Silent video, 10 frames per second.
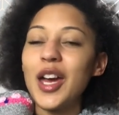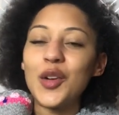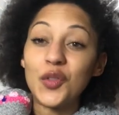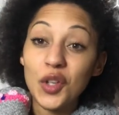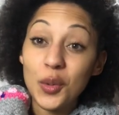a
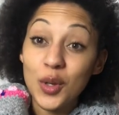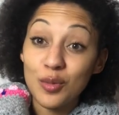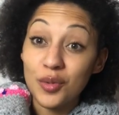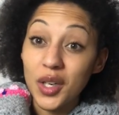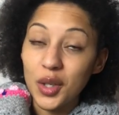few had
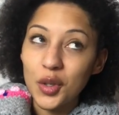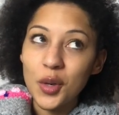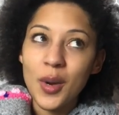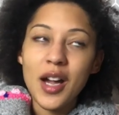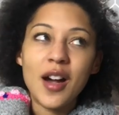really caught
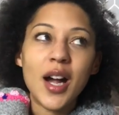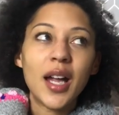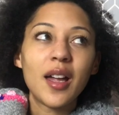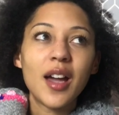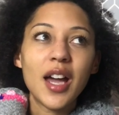my
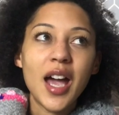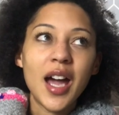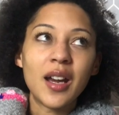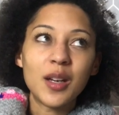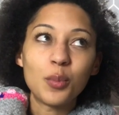eye,
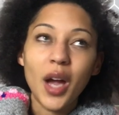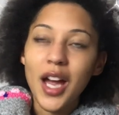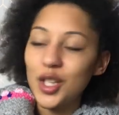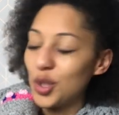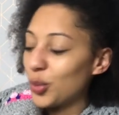and I'd
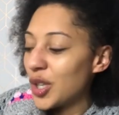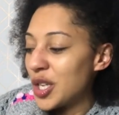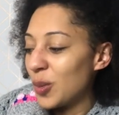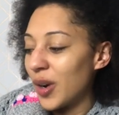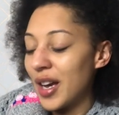actually
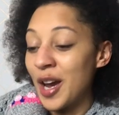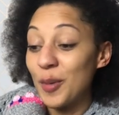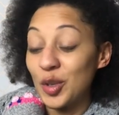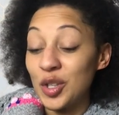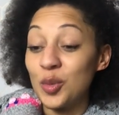pointed one out
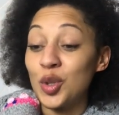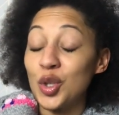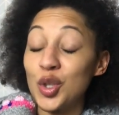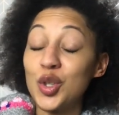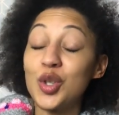because it was
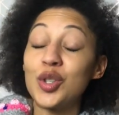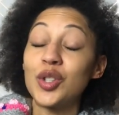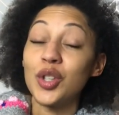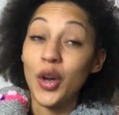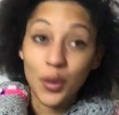just
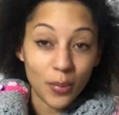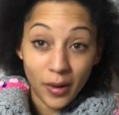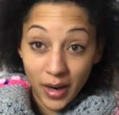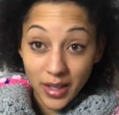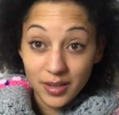so
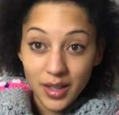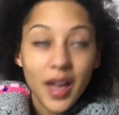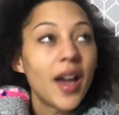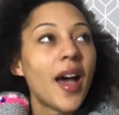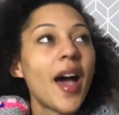bright.
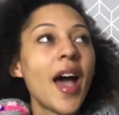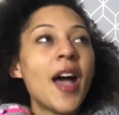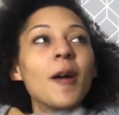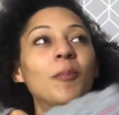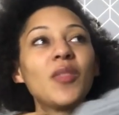
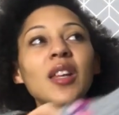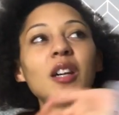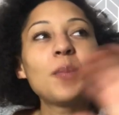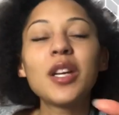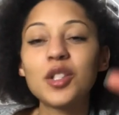And then I
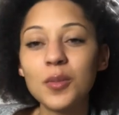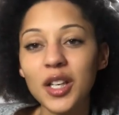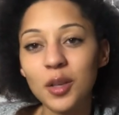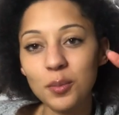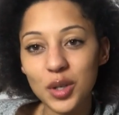picked up
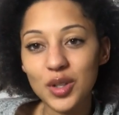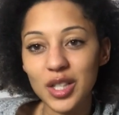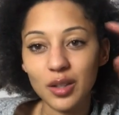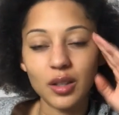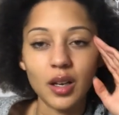like a
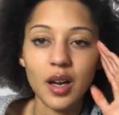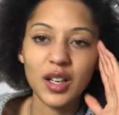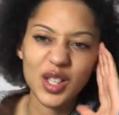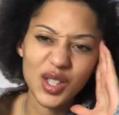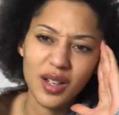muted colour and
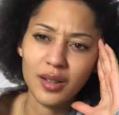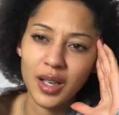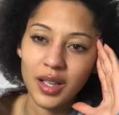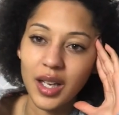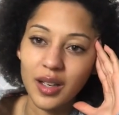I showed
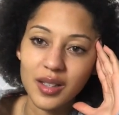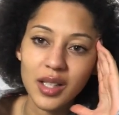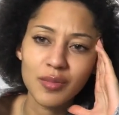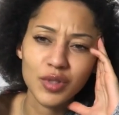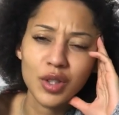Nanny, and I said
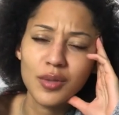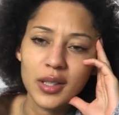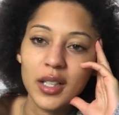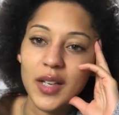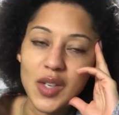I do really
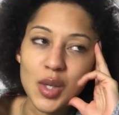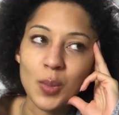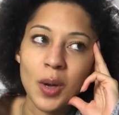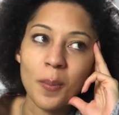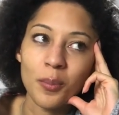like this
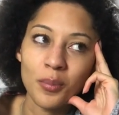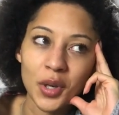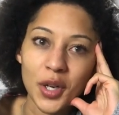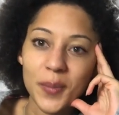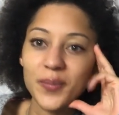one,
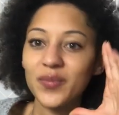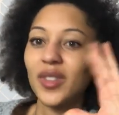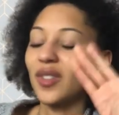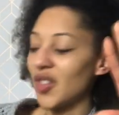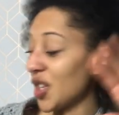but
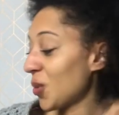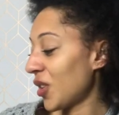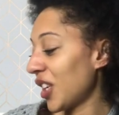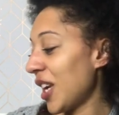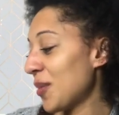this one
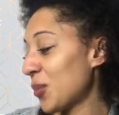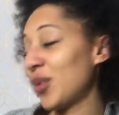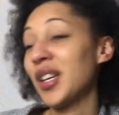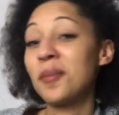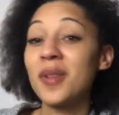keeps
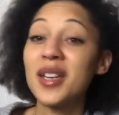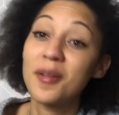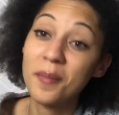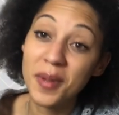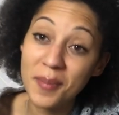bringing
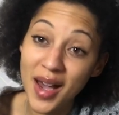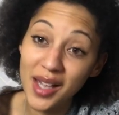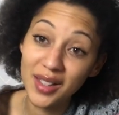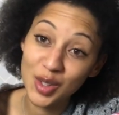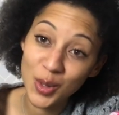me
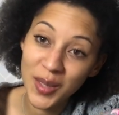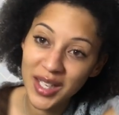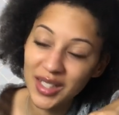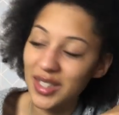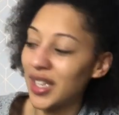back to
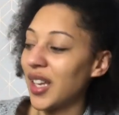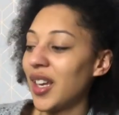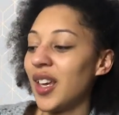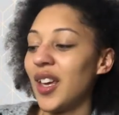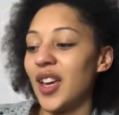it,
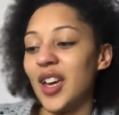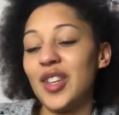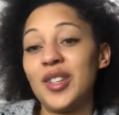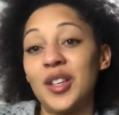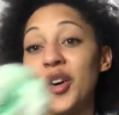
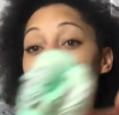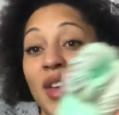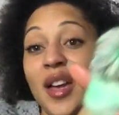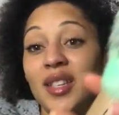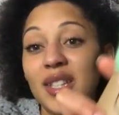so I got
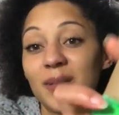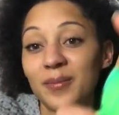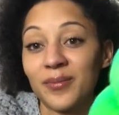this.